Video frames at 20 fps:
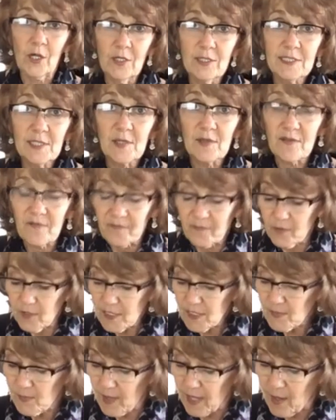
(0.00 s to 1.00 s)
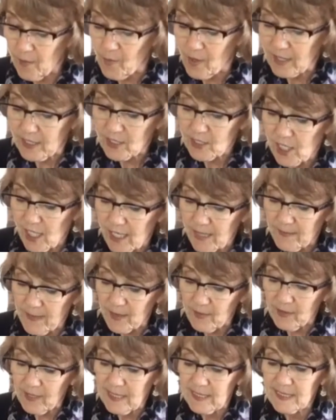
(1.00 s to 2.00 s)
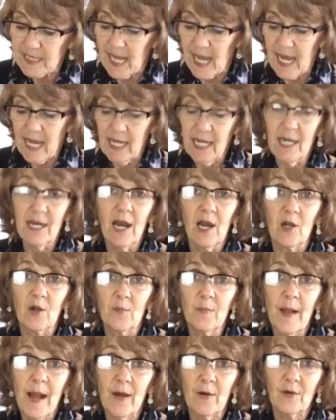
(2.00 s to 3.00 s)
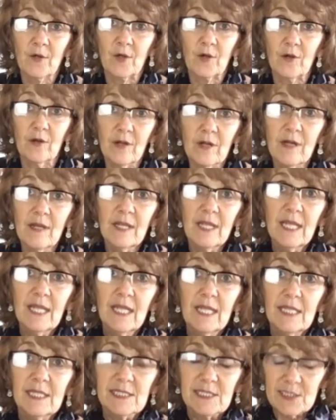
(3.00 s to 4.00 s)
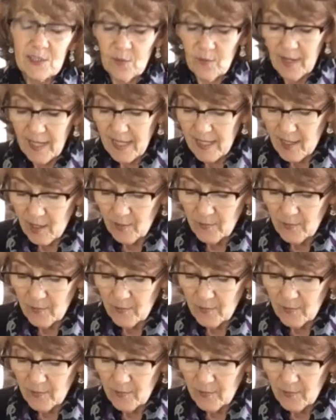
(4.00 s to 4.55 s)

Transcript: So the first one I want to talk about is agar powder. So agar